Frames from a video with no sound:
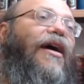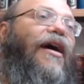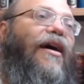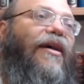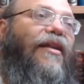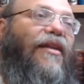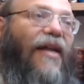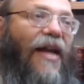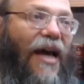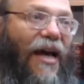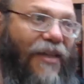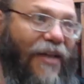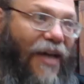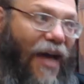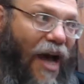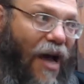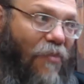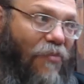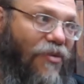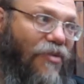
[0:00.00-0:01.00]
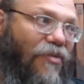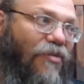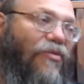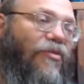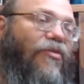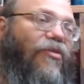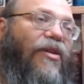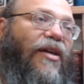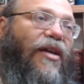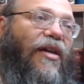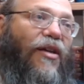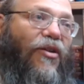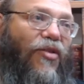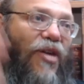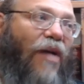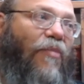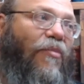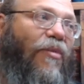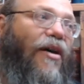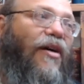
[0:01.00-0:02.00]
The light comes, so the
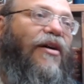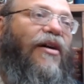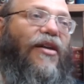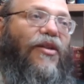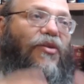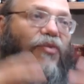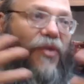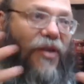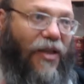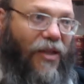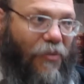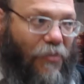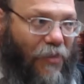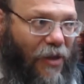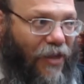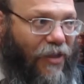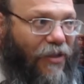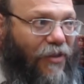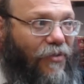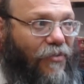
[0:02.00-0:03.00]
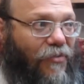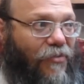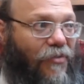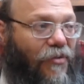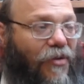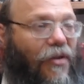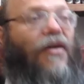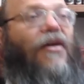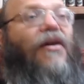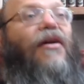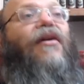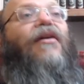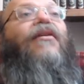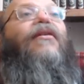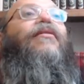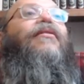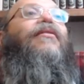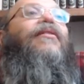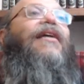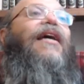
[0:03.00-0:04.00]
neshama is within the body.
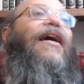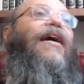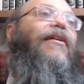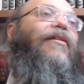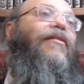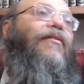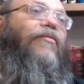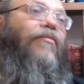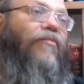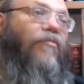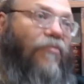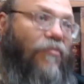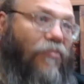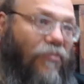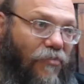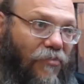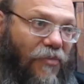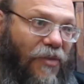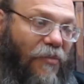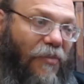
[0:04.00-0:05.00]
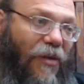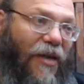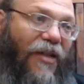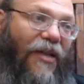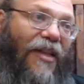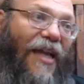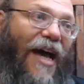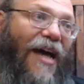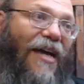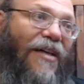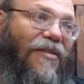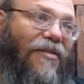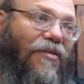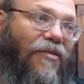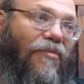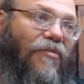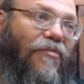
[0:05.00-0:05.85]
Then the body dies,